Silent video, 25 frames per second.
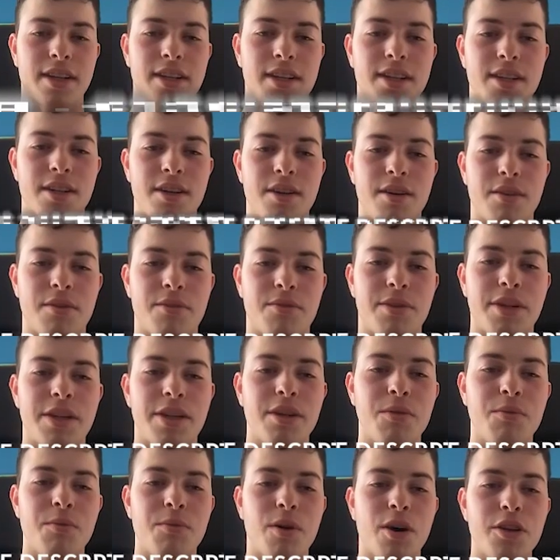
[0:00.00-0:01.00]
So
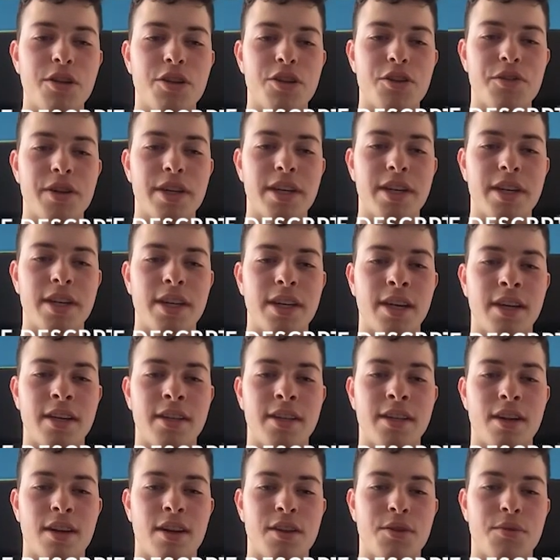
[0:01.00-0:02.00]
Real Wall Street
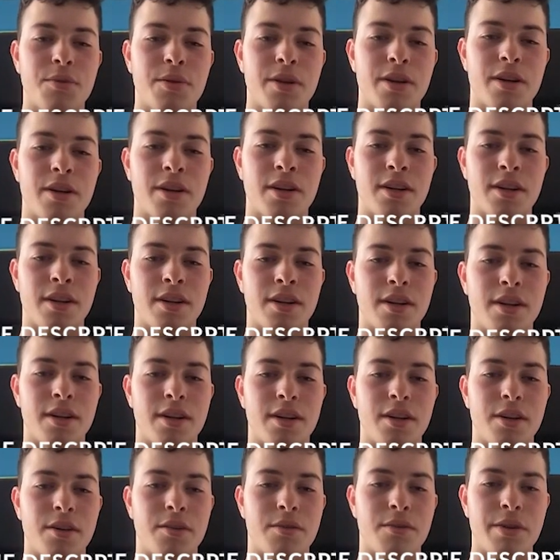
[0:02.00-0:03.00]
Kings on Twitter,
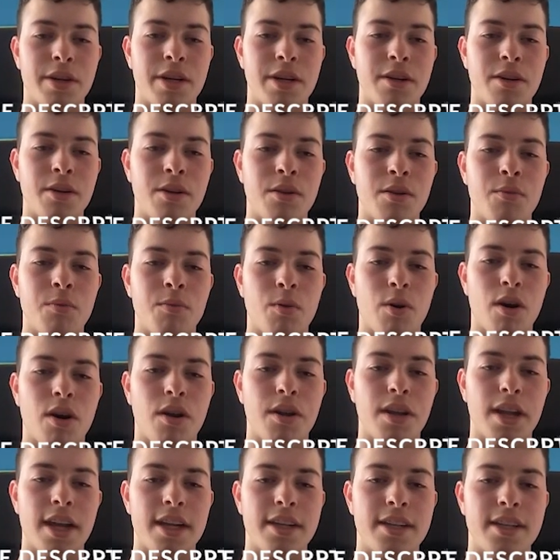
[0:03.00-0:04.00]
Real
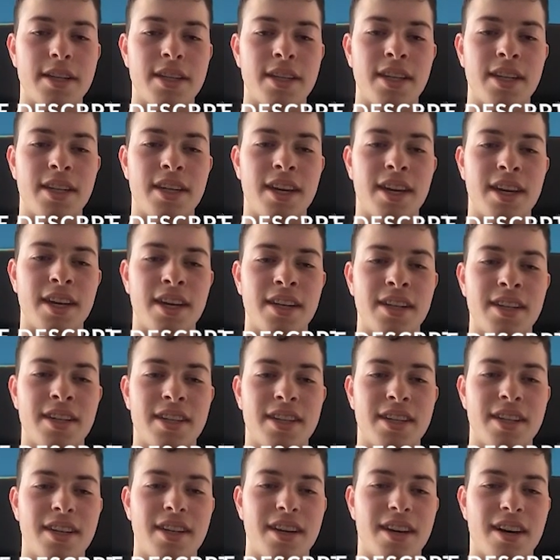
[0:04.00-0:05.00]
Wall ST Kings.